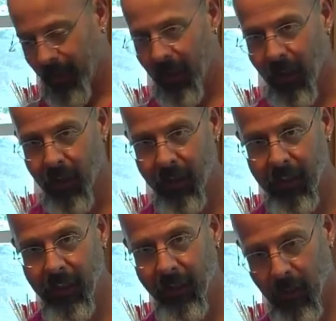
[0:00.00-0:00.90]
and
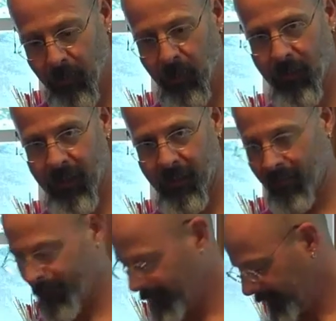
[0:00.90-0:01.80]
eat them green.
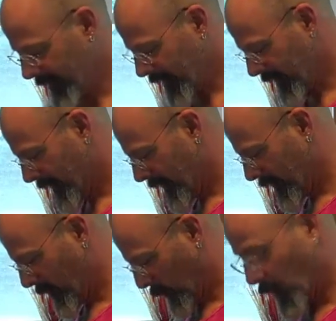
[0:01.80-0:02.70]

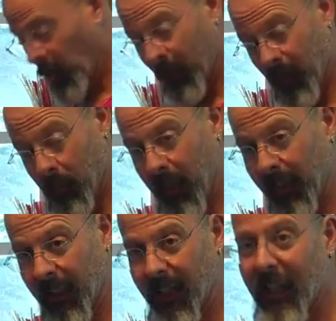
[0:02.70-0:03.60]
We're going to
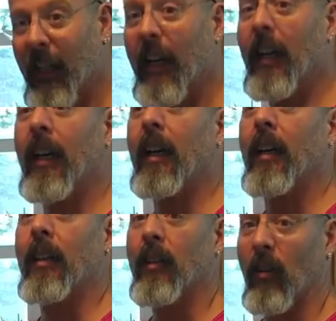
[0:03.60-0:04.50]
make
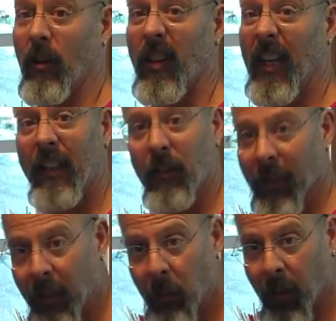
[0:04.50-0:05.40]
sauteed
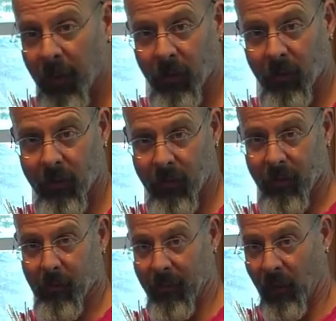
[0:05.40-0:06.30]
green tomatoes
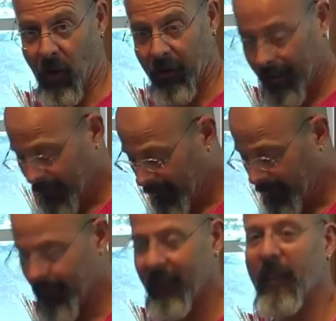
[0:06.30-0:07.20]
with garlic
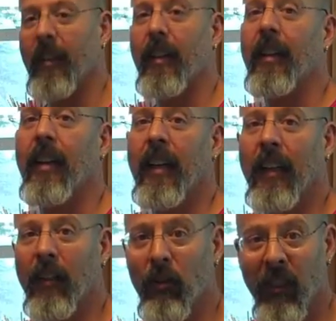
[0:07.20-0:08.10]

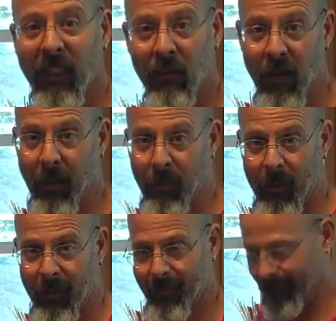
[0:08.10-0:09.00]
and green grapes.